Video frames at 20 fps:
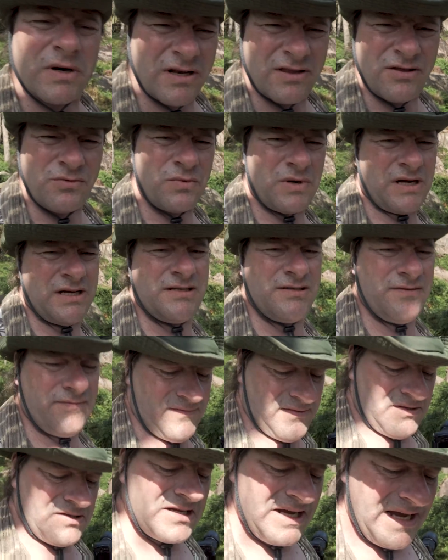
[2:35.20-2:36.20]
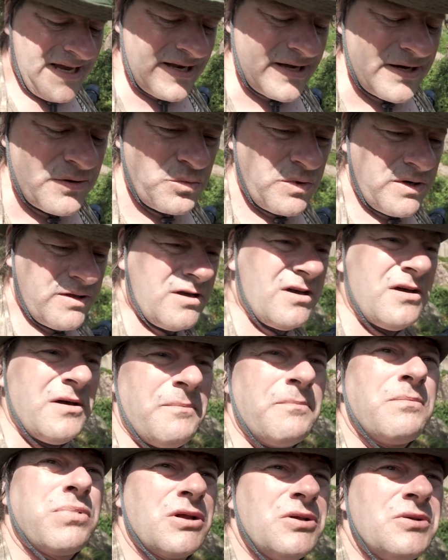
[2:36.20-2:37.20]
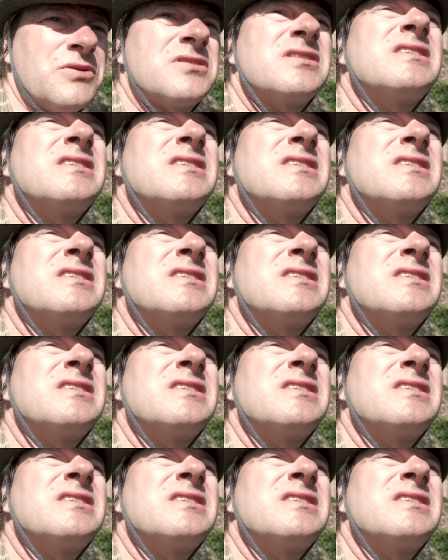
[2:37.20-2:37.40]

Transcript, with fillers: one of the ways of dealing with blue